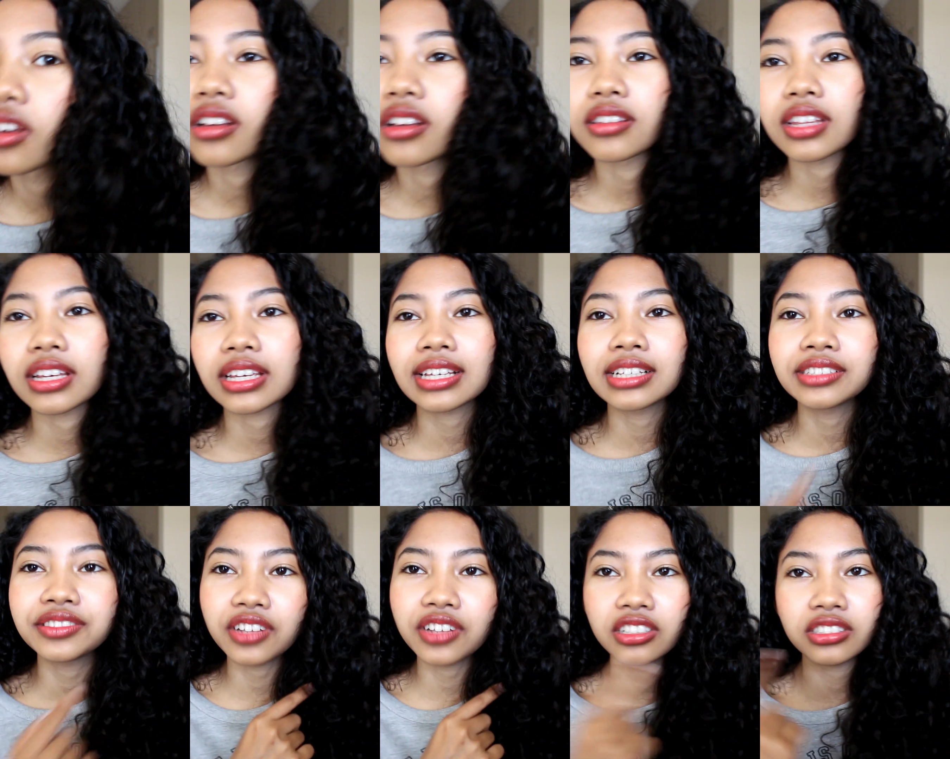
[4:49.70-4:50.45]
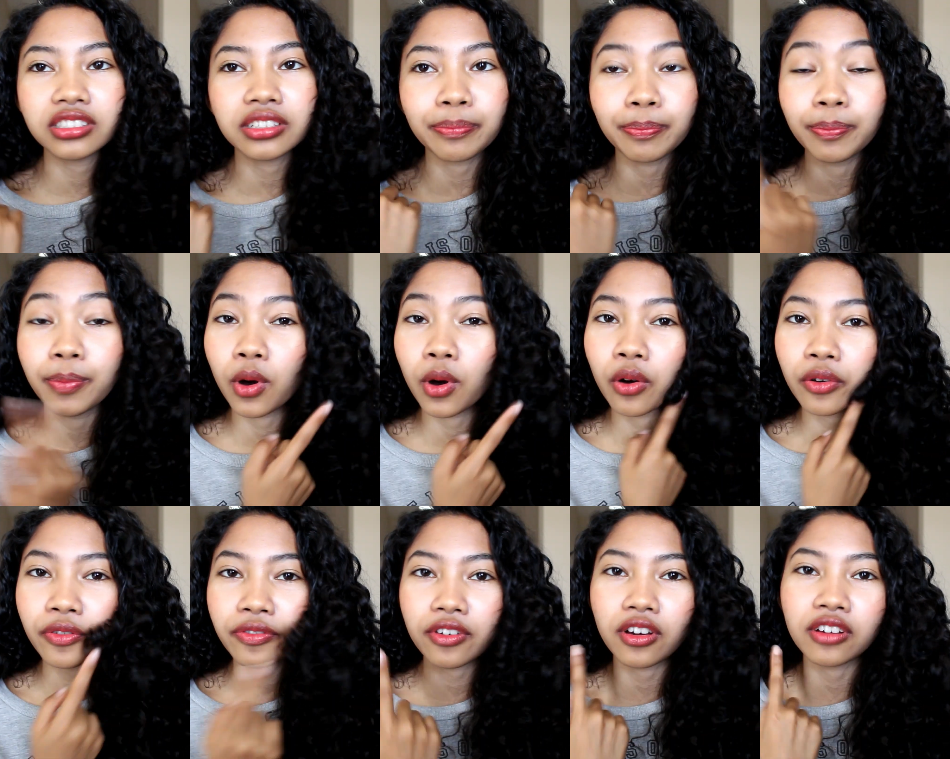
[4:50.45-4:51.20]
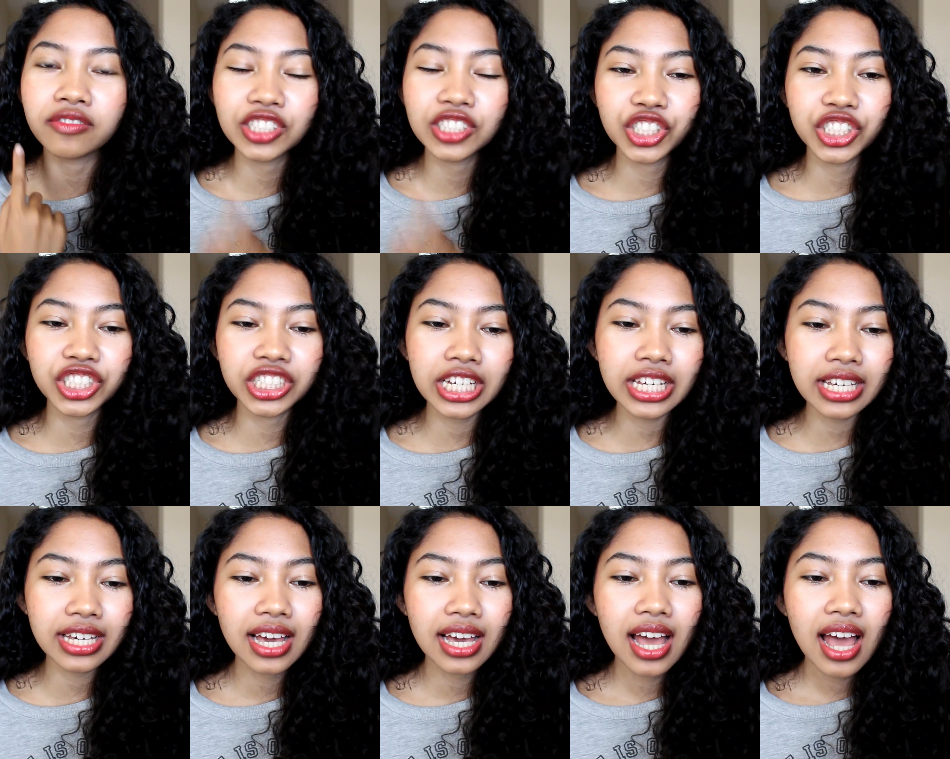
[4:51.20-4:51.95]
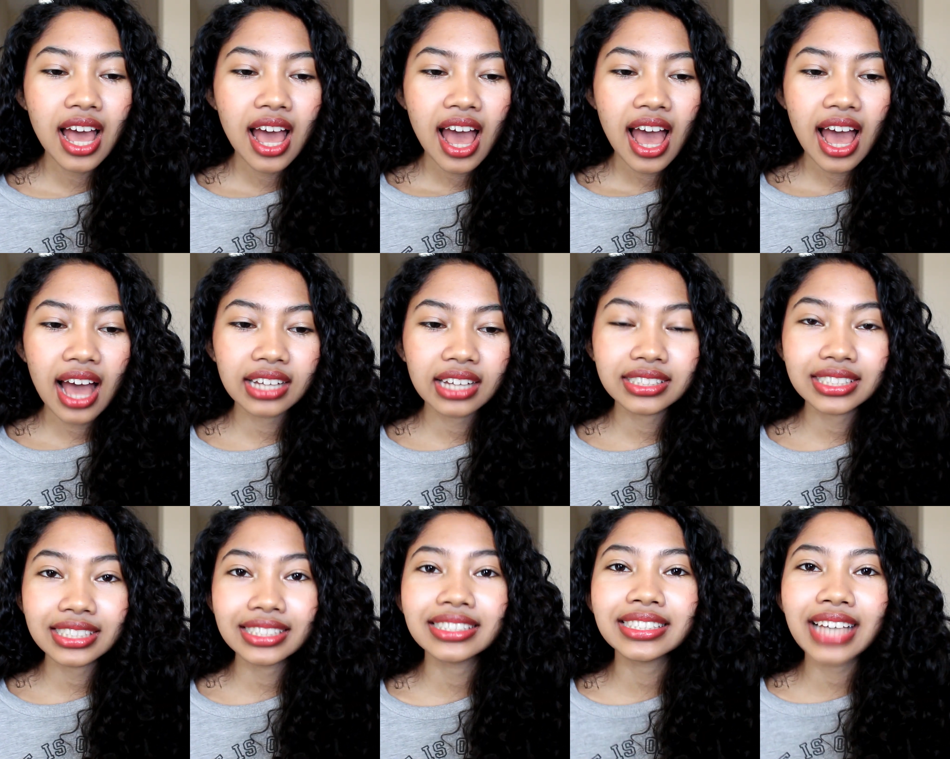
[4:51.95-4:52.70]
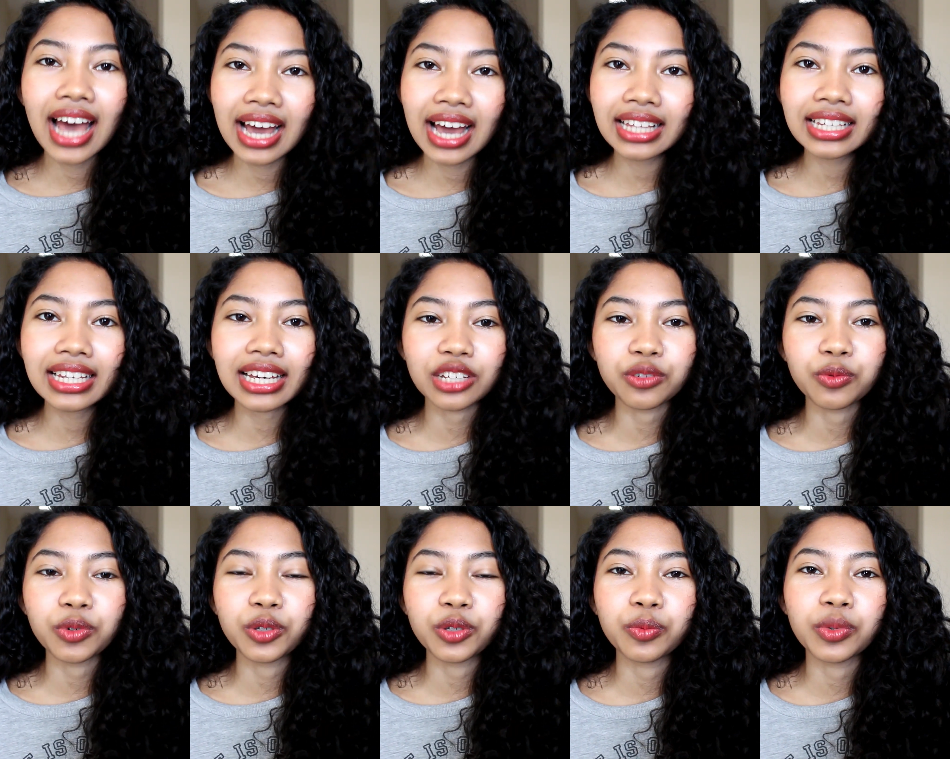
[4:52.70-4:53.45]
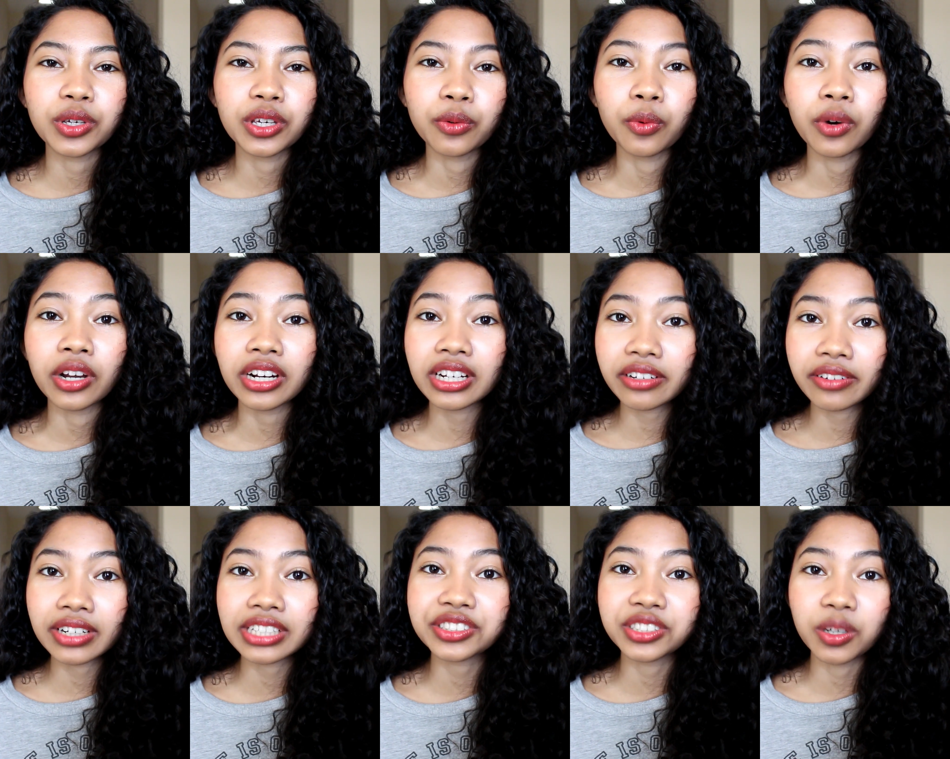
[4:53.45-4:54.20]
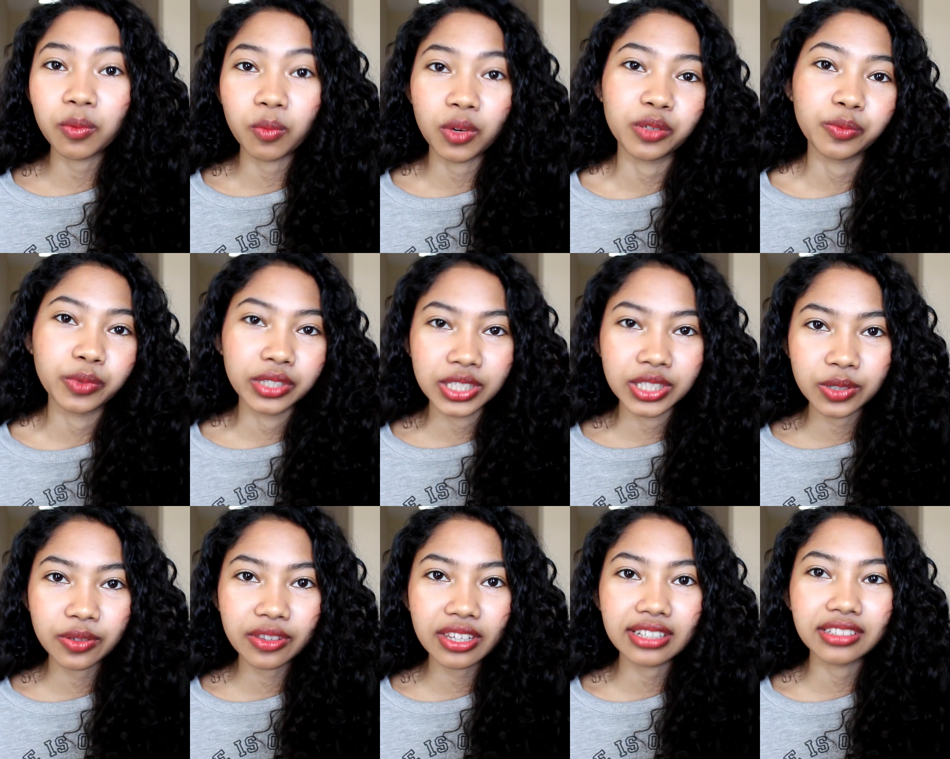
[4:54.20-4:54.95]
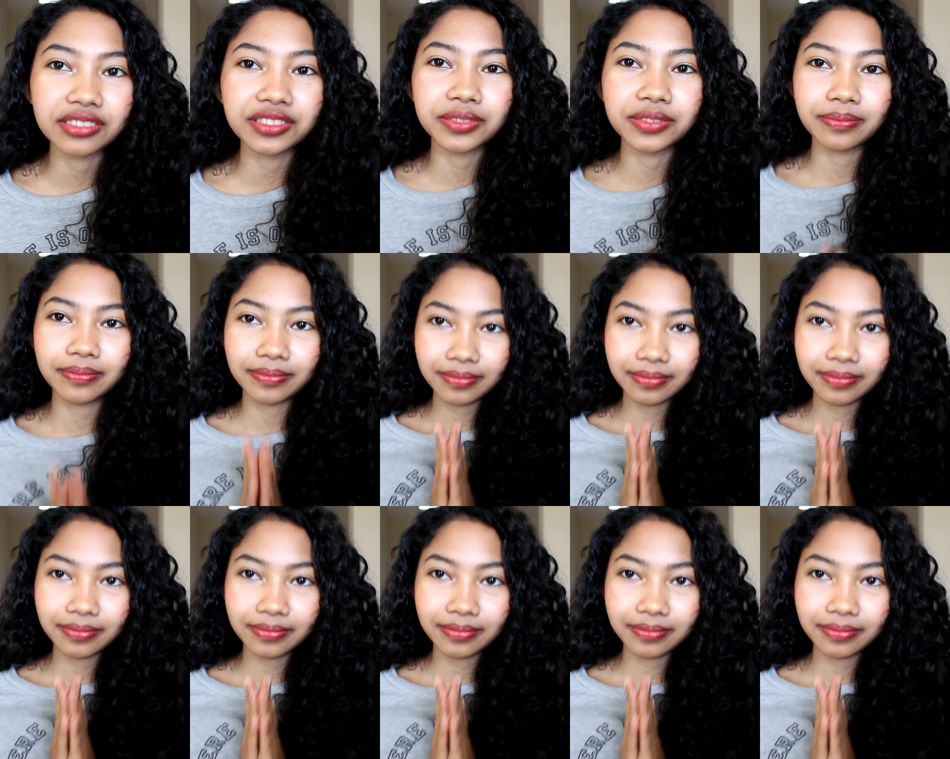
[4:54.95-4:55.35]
They kiss on both of the cheek. And in Thailand, when we want to greet someone, we do this.